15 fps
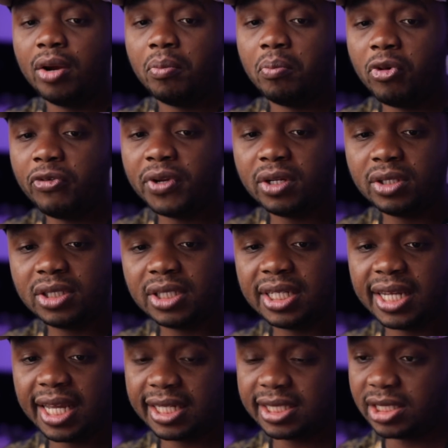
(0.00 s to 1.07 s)
Moving on to the
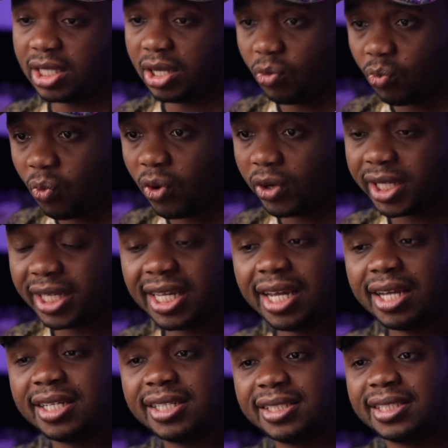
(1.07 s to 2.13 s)
next one.
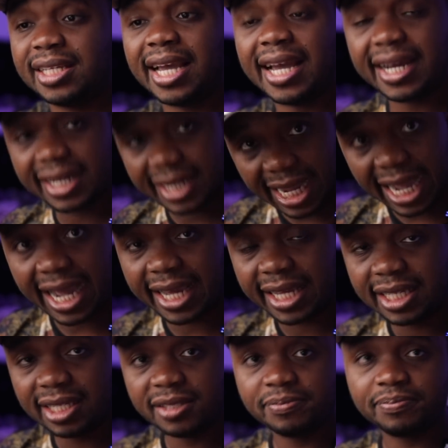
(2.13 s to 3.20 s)
Here is a
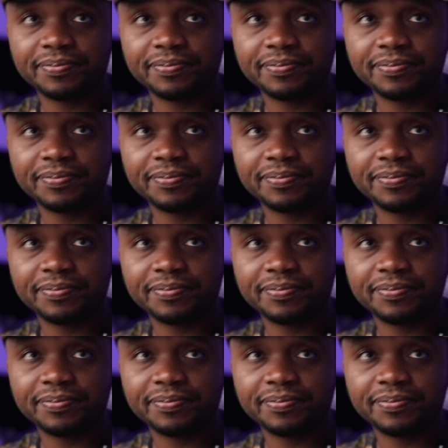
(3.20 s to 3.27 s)
guy